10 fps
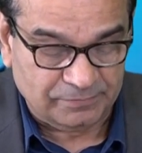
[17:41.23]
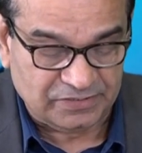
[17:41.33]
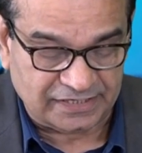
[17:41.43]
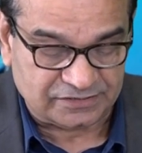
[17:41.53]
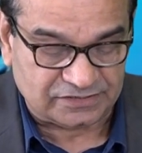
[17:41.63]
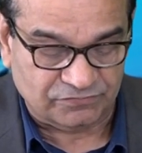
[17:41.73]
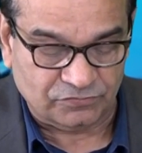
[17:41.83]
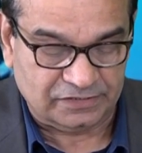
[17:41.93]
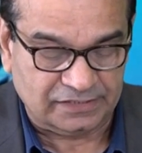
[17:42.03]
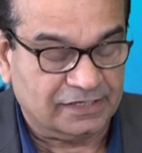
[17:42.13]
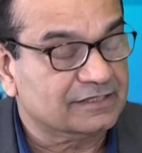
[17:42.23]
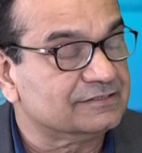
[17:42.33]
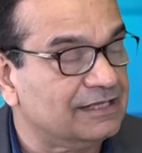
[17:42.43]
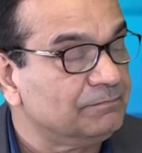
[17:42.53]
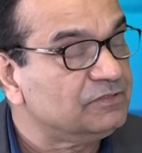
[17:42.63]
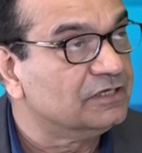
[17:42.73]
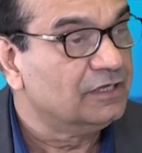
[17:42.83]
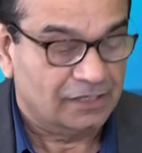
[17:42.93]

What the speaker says: immigrants they would accept.